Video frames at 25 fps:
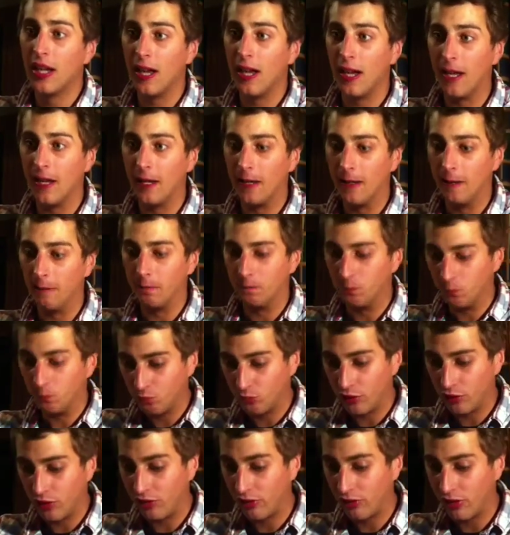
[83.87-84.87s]

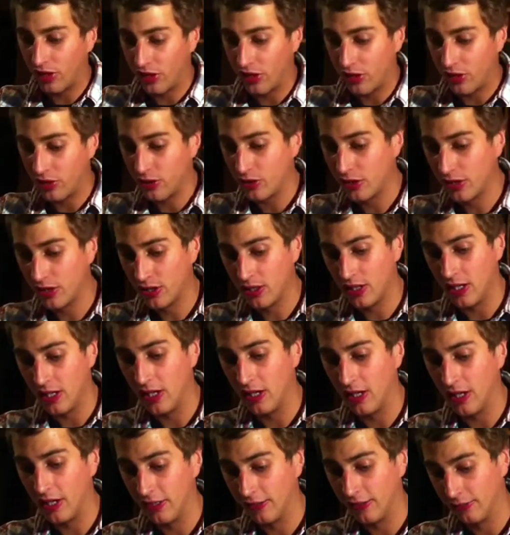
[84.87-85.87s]
the French
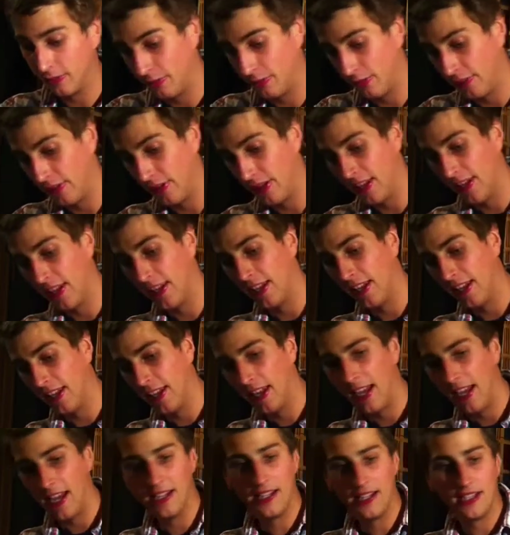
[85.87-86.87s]
with their
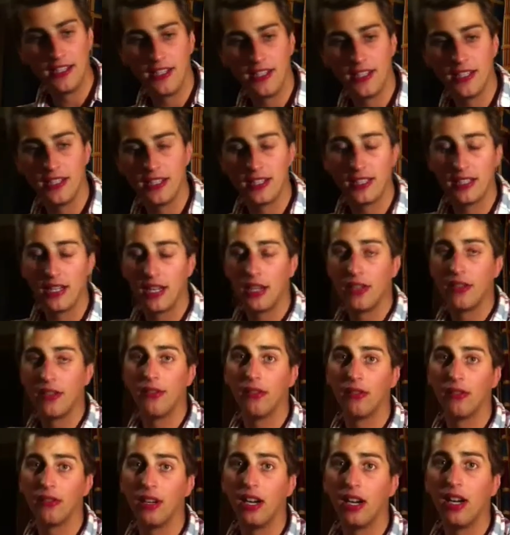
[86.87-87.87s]
less than
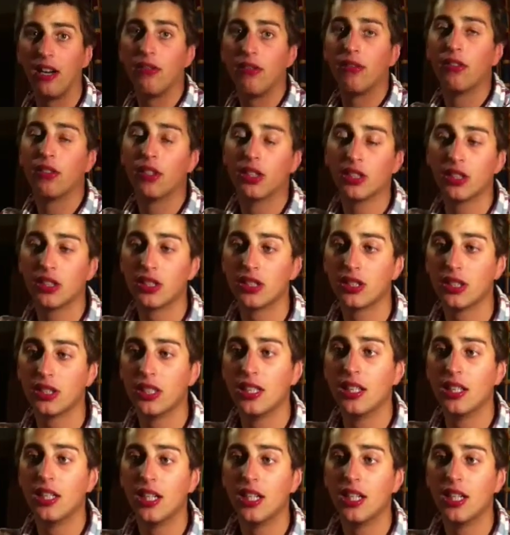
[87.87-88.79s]
successful rifles,